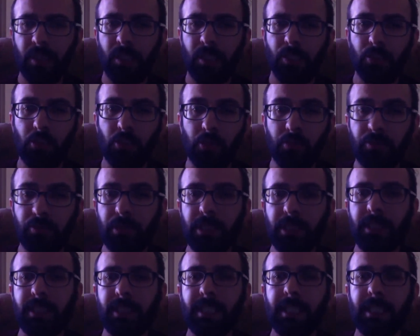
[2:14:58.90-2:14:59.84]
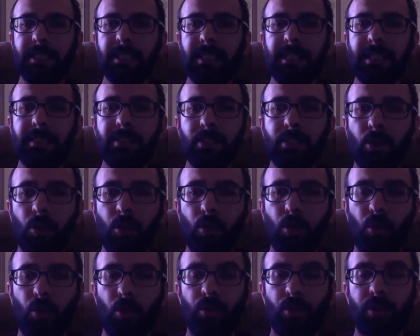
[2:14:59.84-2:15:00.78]
to mitigate its
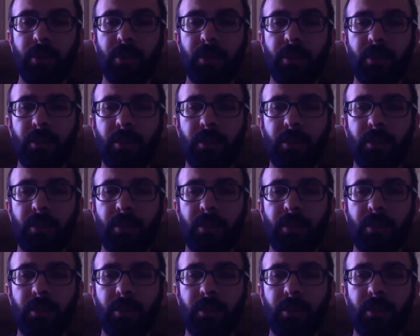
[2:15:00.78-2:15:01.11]
own